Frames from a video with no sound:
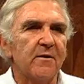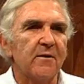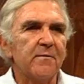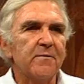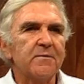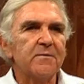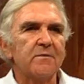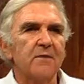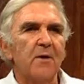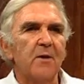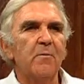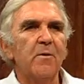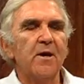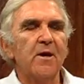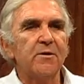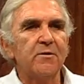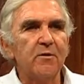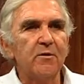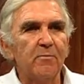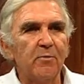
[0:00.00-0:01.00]
office, and we
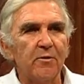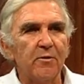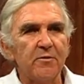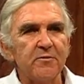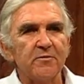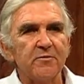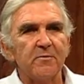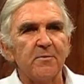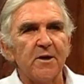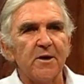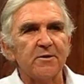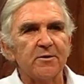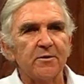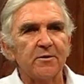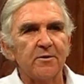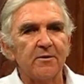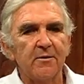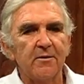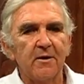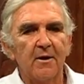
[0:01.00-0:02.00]
had 2 boys from that
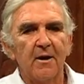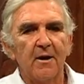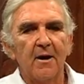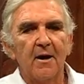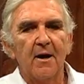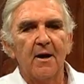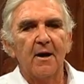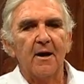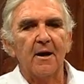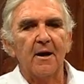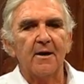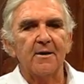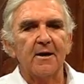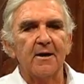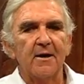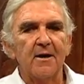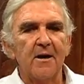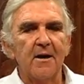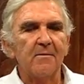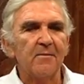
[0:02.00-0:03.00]
school, and
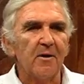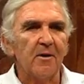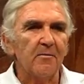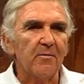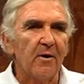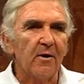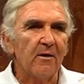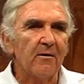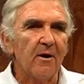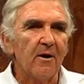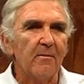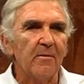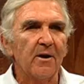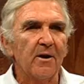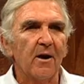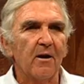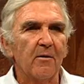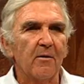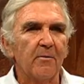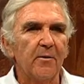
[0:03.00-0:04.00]
they came to our program at
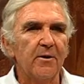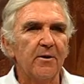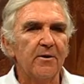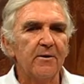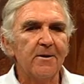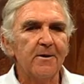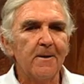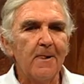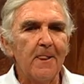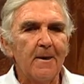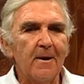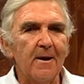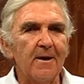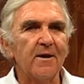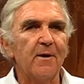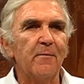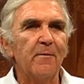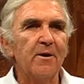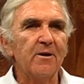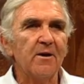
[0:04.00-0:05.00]
Arapahu,
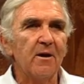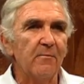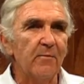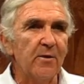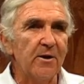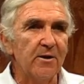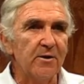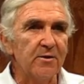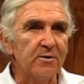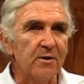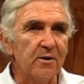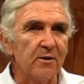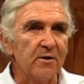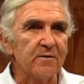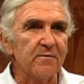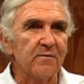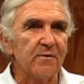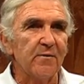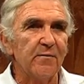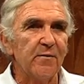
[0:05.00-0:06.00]
and they went home reading
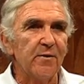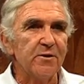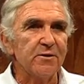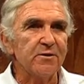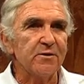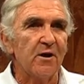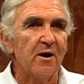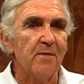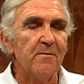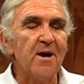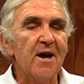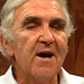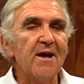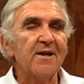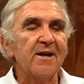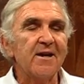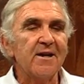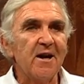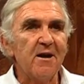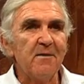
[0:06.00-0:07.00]
journals for the first time.
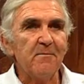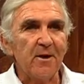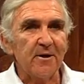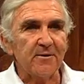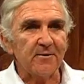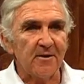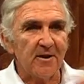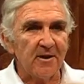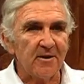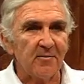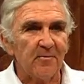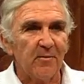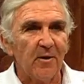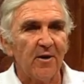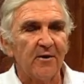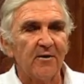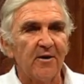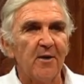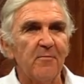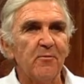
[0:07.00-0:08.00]
They came back to another
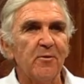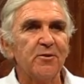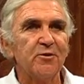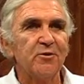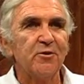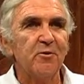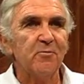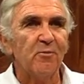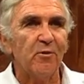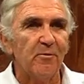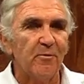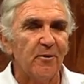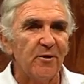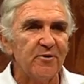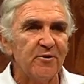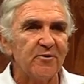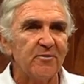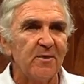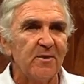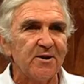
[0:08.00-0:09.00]
program with 2 more
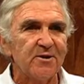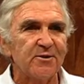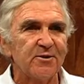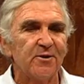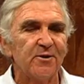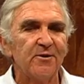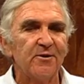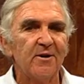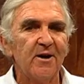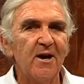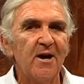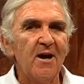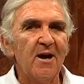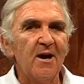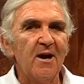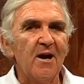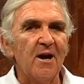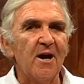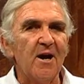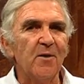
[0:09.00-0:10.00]
boys from that school,
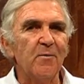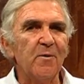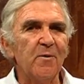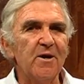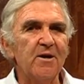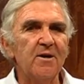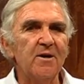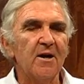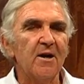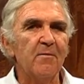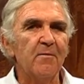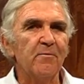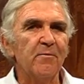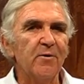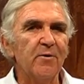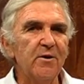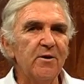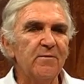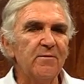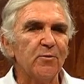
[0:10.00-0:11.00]
and we
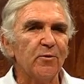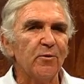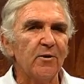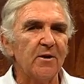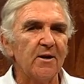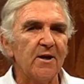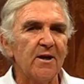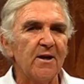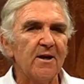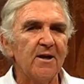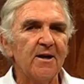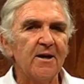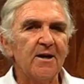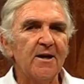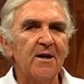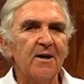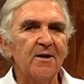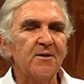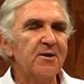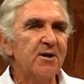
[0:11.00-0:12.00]
improved all their
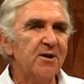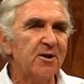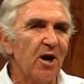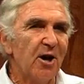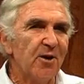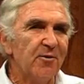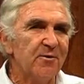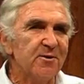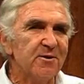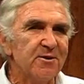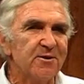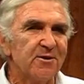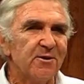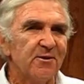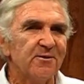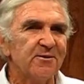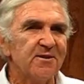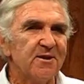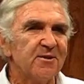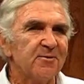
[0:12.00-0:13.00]
decoding
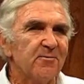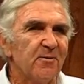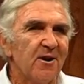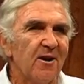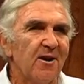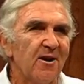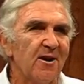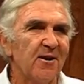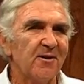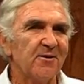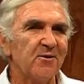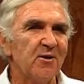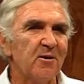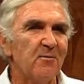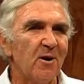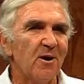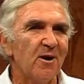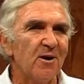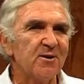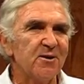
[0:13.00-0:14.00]
skills. That's what
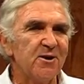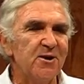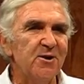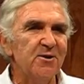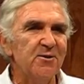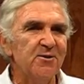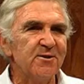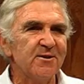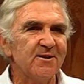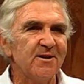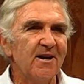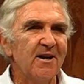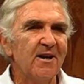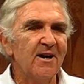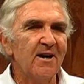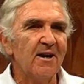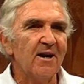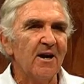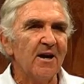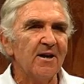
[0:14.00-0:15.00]
term I like to use.
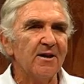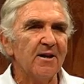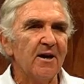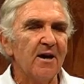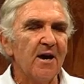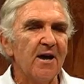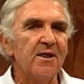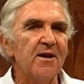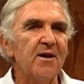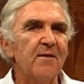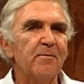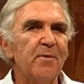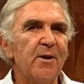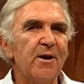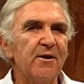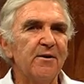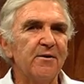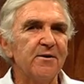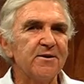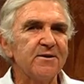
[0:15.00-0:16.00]
And their
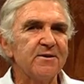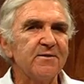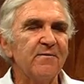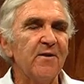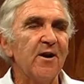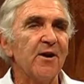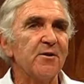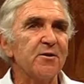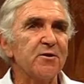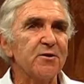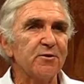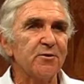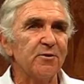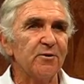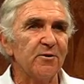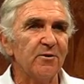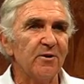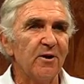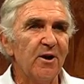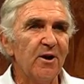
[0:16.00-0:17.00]
parents found a
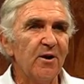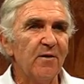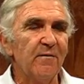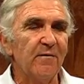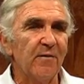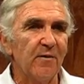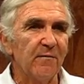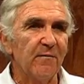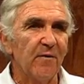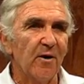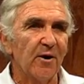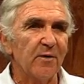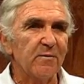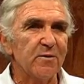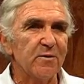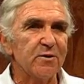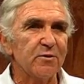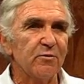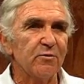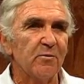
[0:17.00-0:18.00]
school where phonics
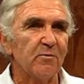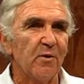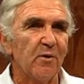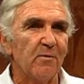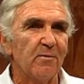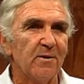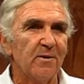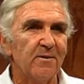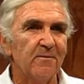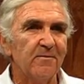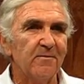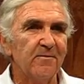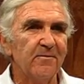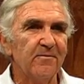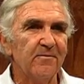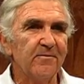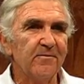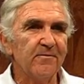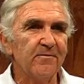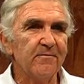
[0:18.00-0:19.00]
was taught properly.
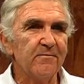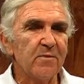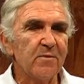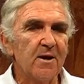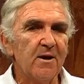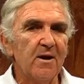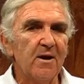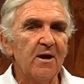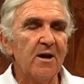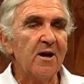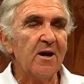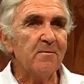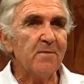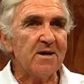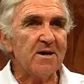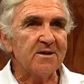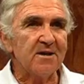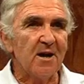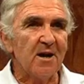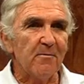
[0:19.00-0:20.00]

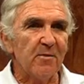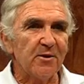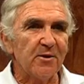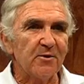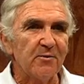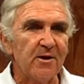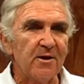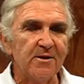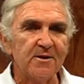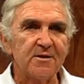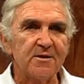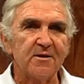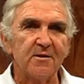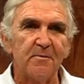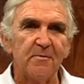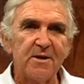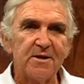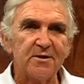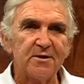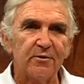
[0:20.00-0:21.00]
Headmaster number 3, and this is the
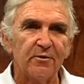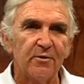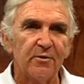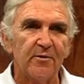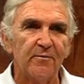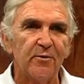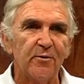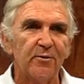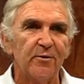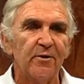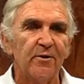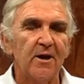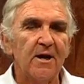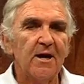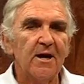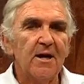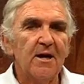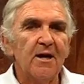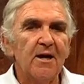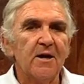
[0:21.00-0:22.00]
best story of all.
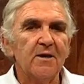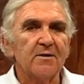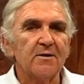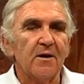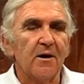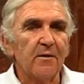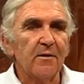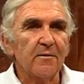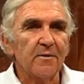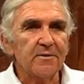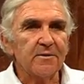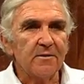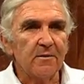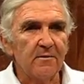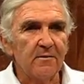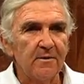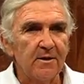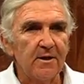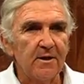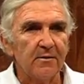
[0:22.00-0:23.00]
It's a local
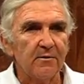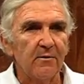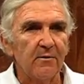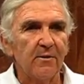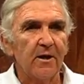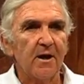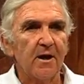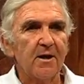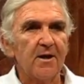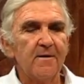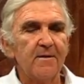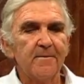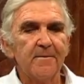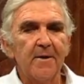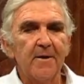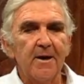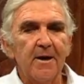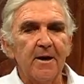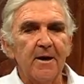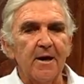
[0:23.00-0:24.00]
school here at Oraki,
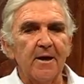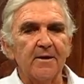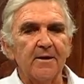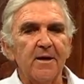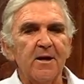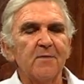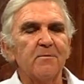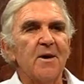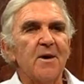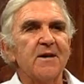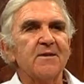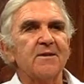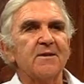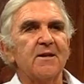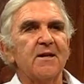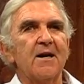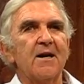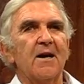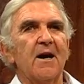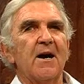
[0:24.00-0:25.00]
and the headmaster
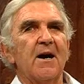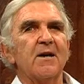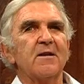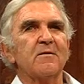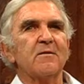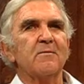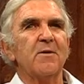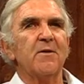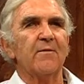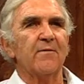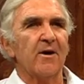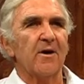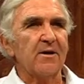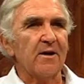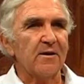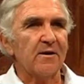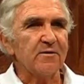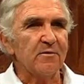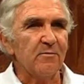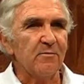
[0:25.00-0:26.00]
there asked me if I'd
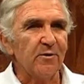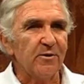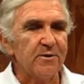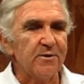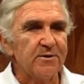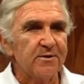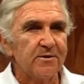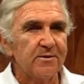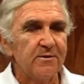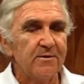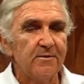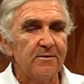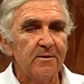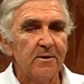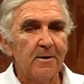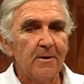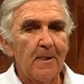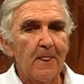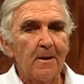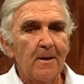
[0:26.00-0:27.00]
take some boys to
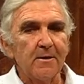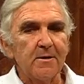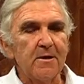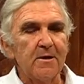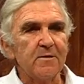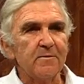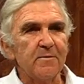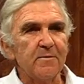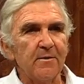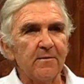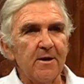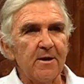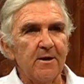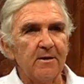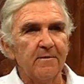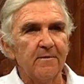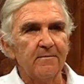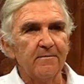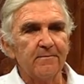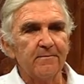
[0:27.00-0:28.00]
teach them to
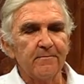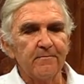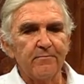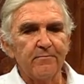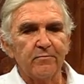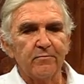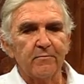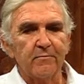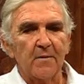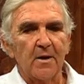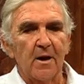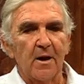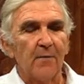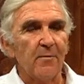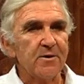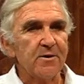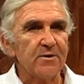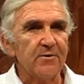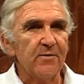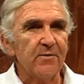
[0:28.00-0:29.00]
read. I
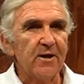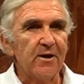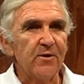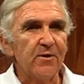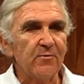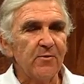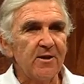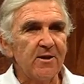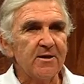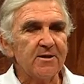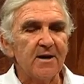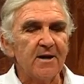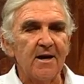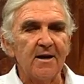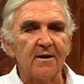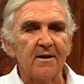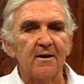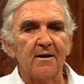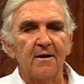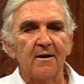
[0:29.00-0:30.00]
wasn't ready. 3 years
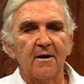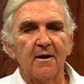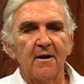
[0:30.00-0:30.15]
later,